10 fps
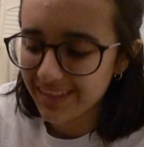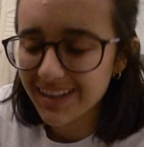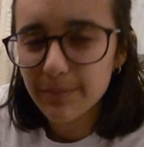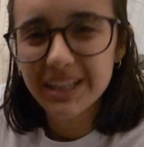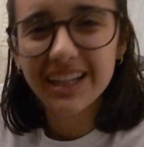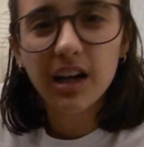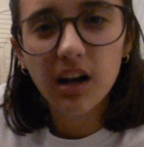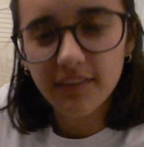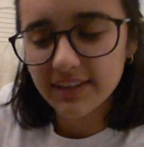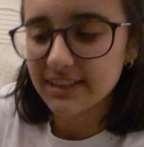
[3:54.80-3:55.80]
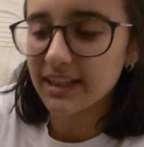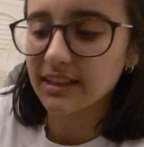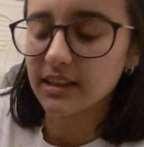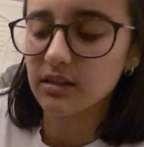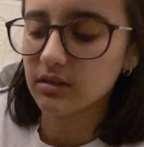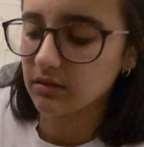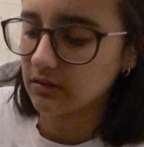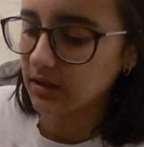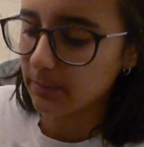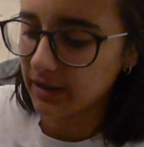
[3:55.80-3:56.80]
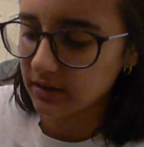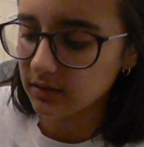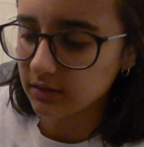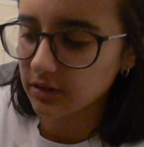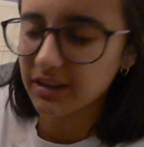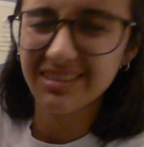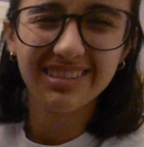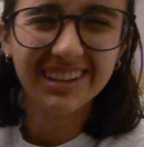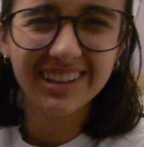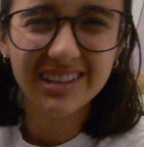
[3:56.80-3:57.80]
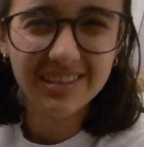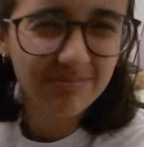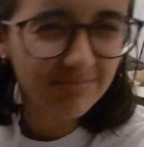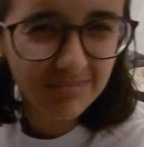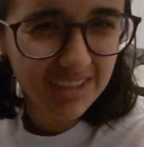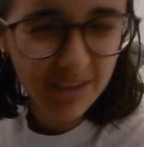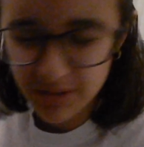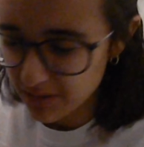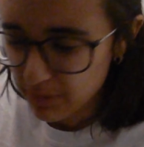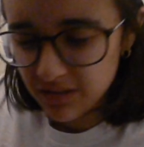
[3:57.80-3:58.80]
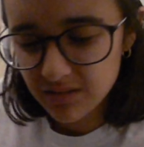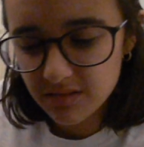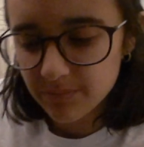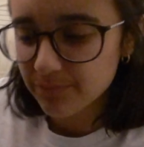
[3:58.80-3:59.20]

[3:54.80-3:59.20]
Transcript: think I'm gonna cut off these like little lapel looking things. Is that what a lapel is?